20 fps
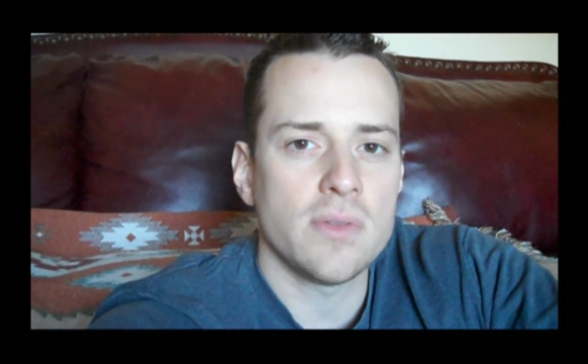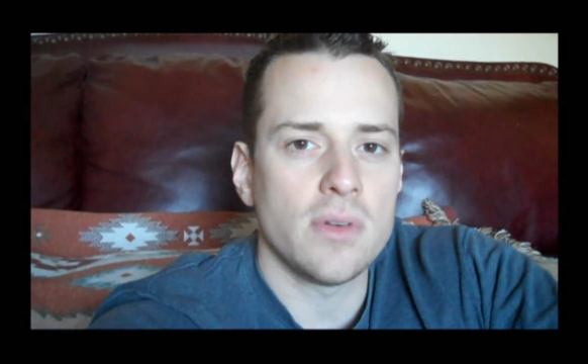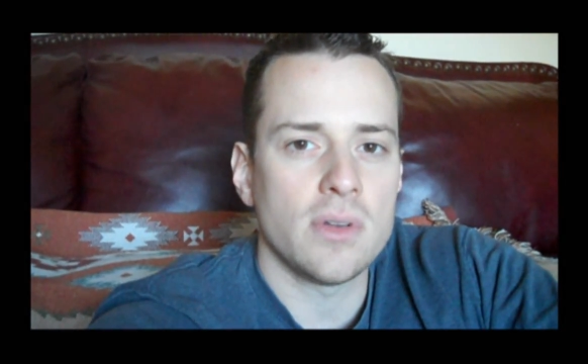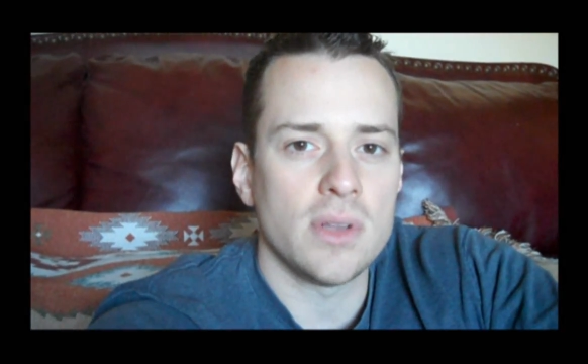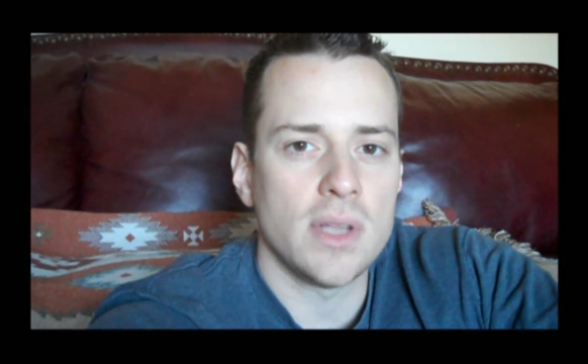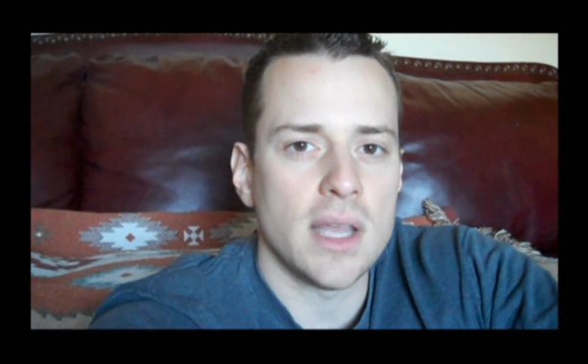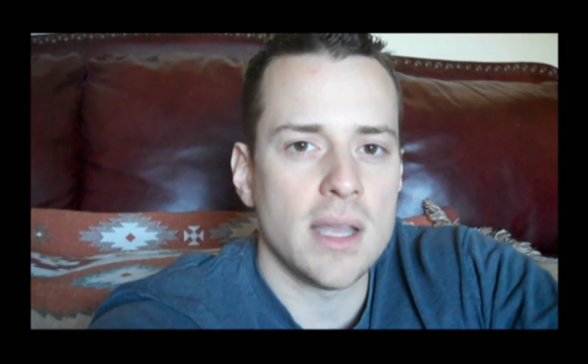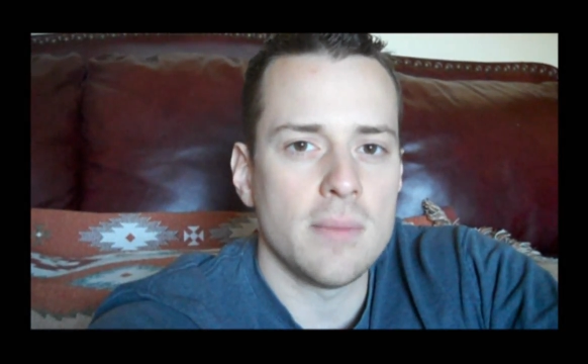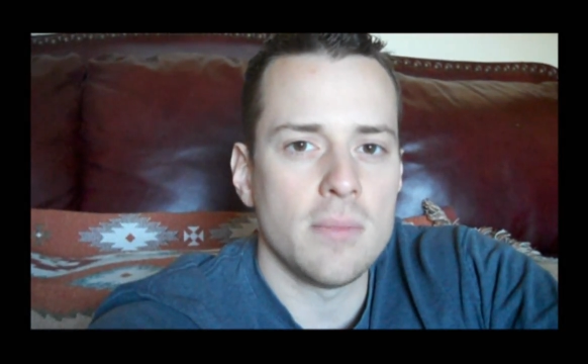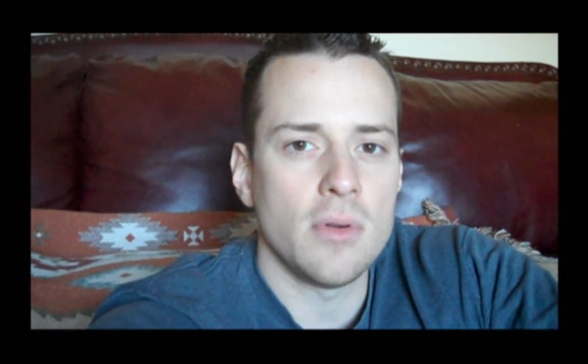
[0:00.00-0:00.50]
of
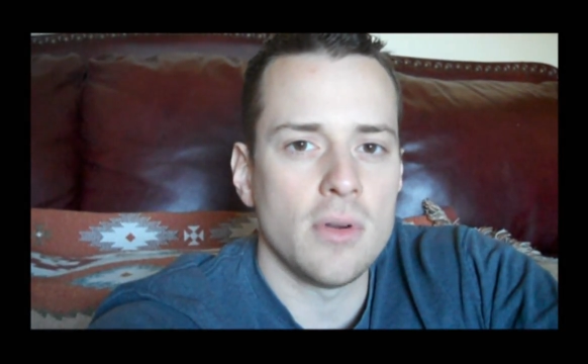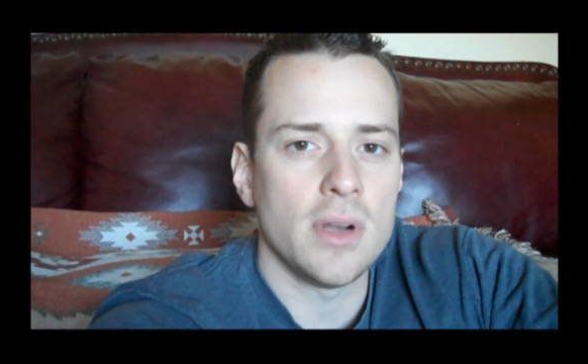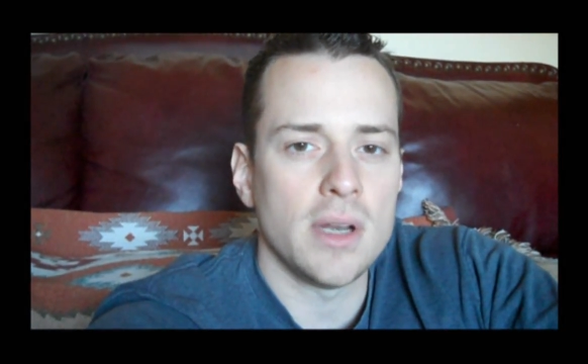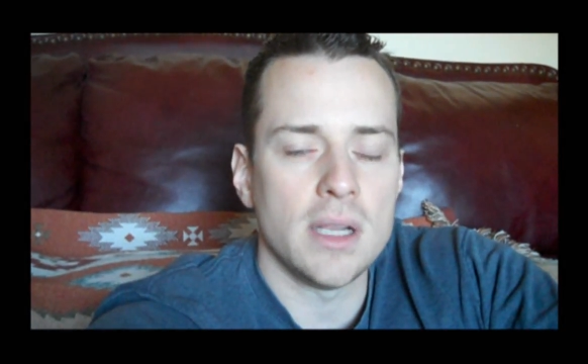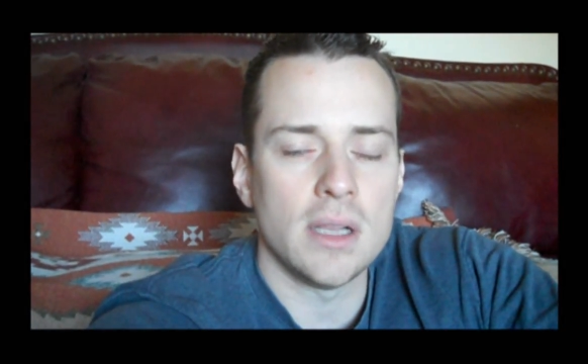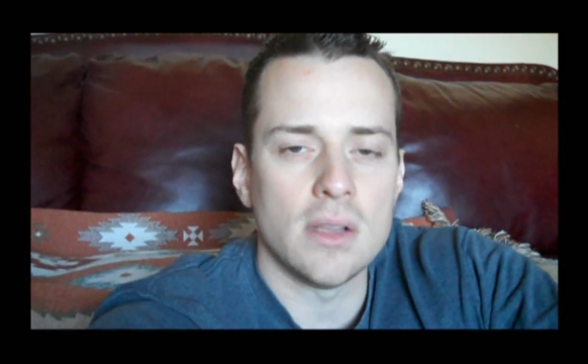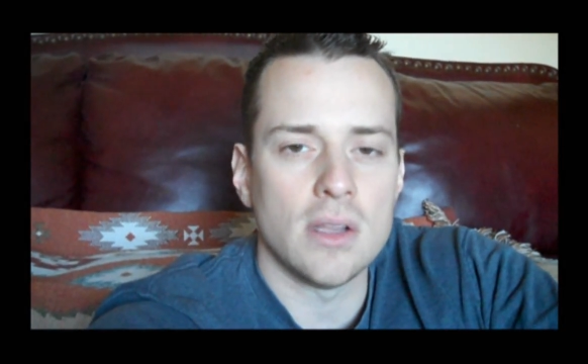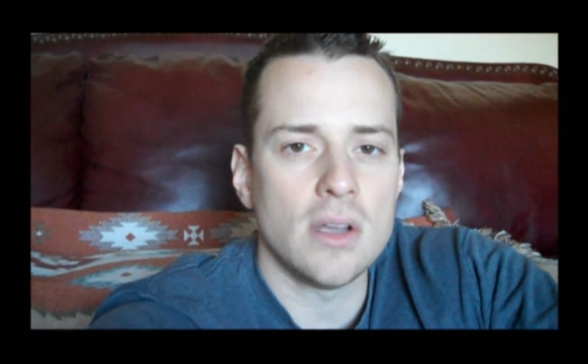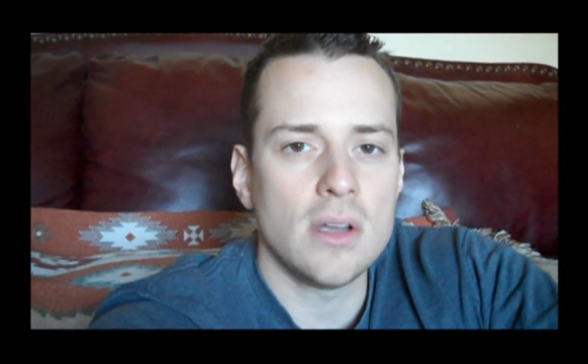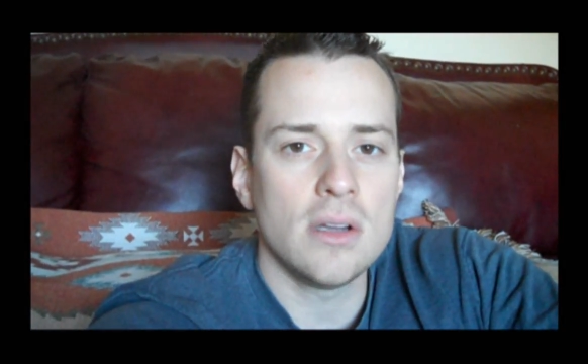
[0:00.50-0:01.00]
our labor
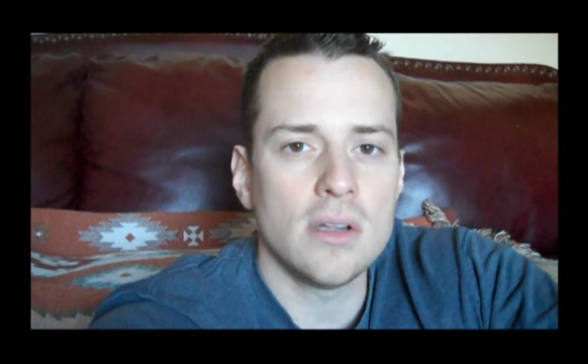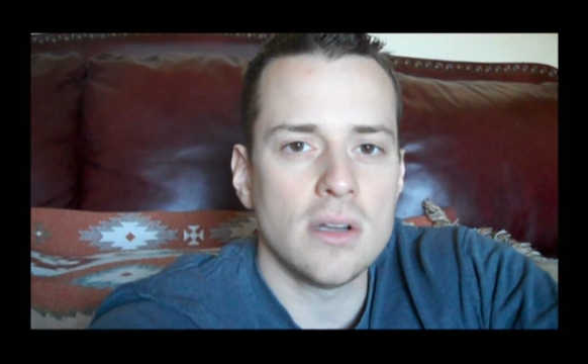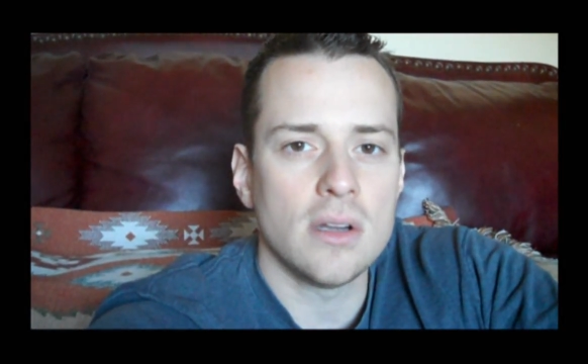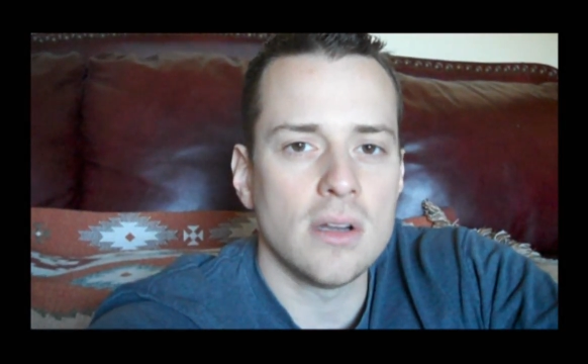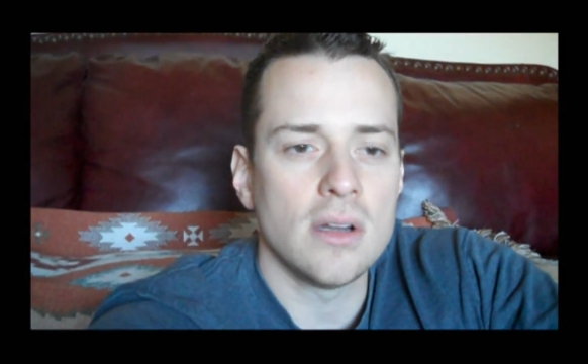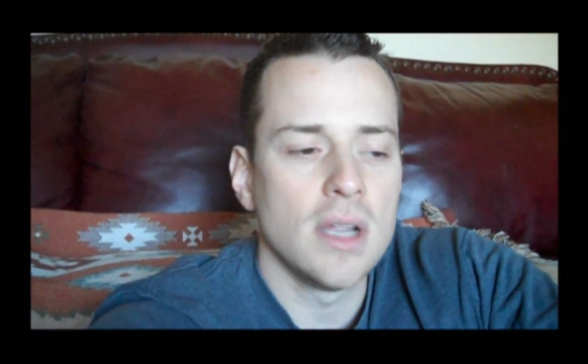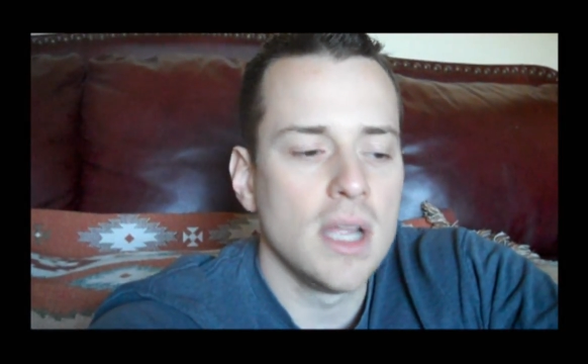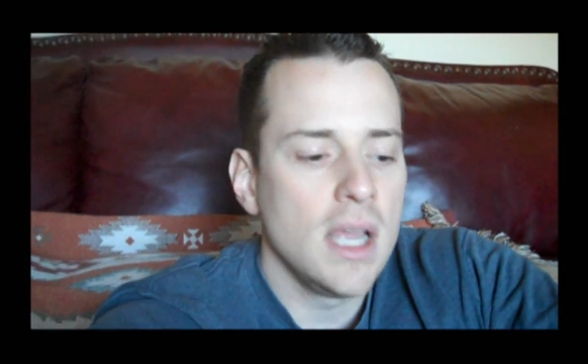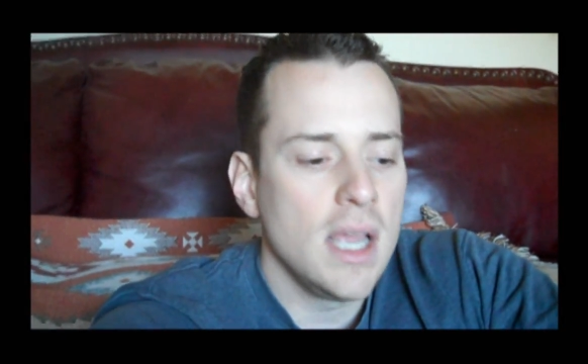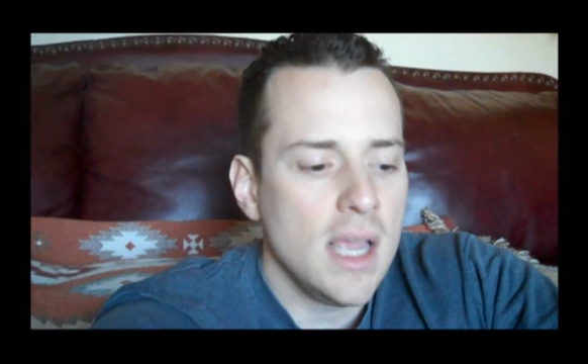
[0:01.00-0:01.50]
any
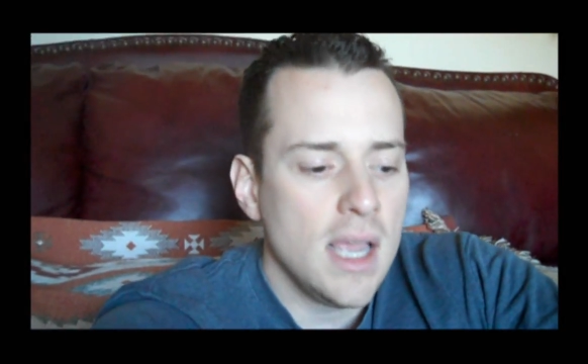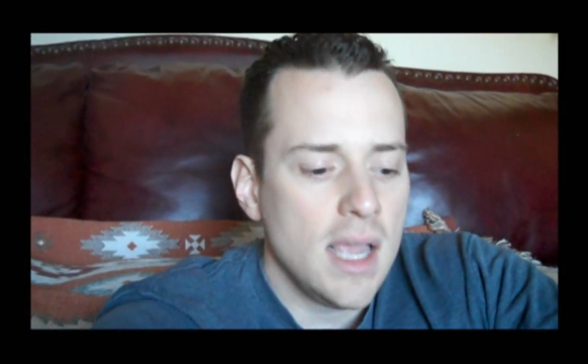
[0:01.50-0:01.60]
longer.